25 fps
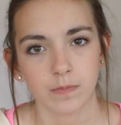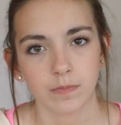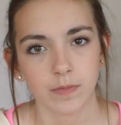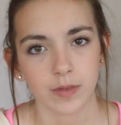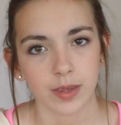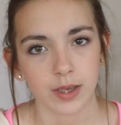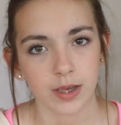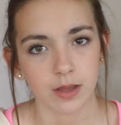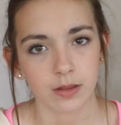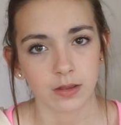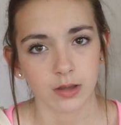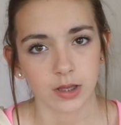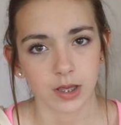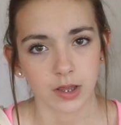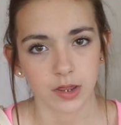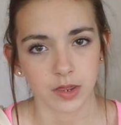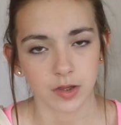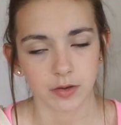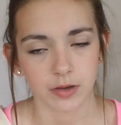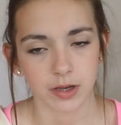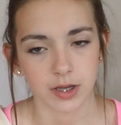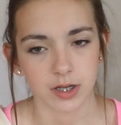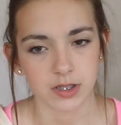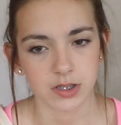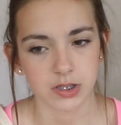like in the 8th
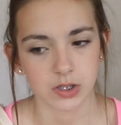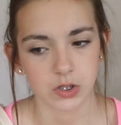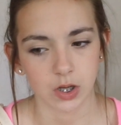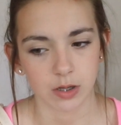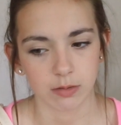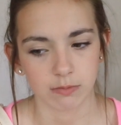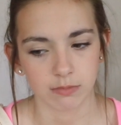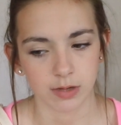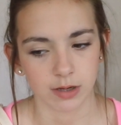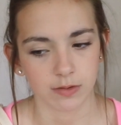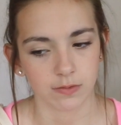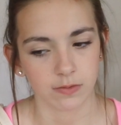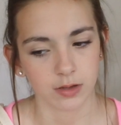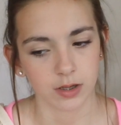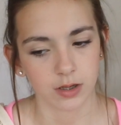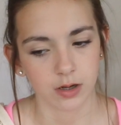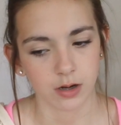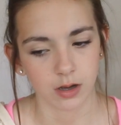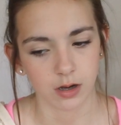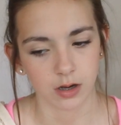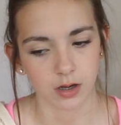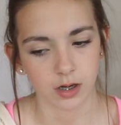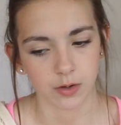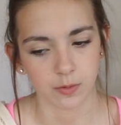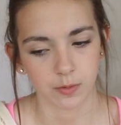grade, so I'm definitely
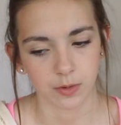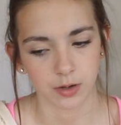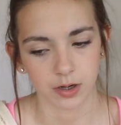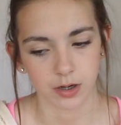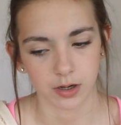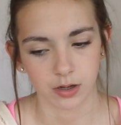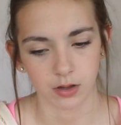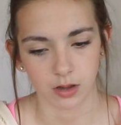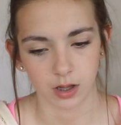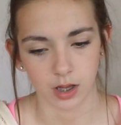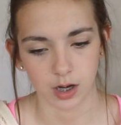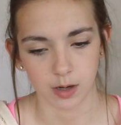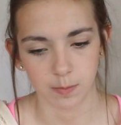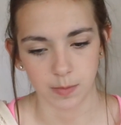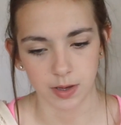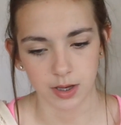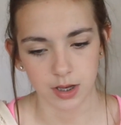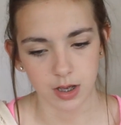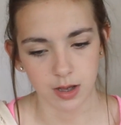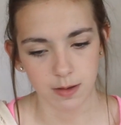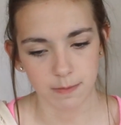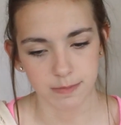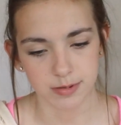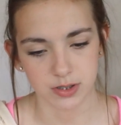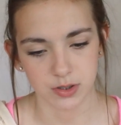not going to wear a lot of
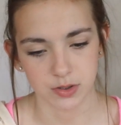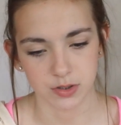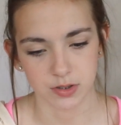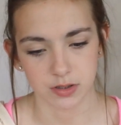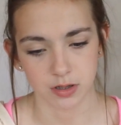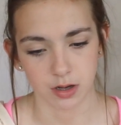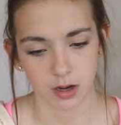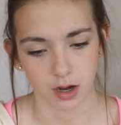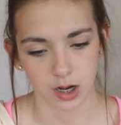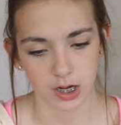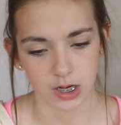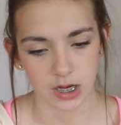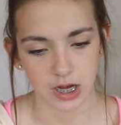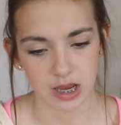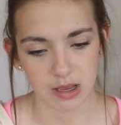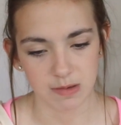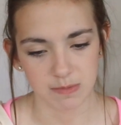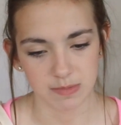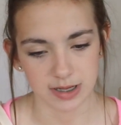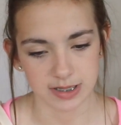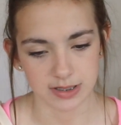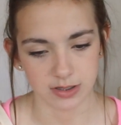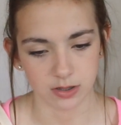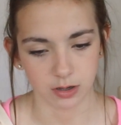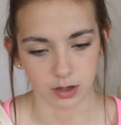makeup, so it's not going to take
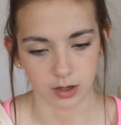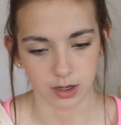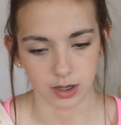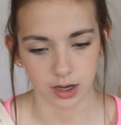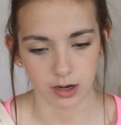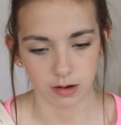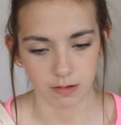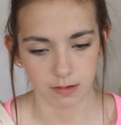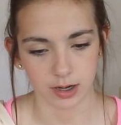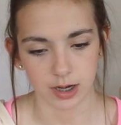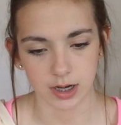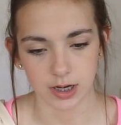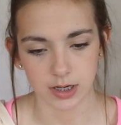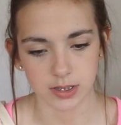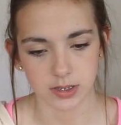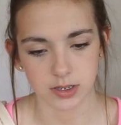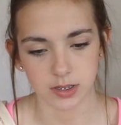me as long to get ready.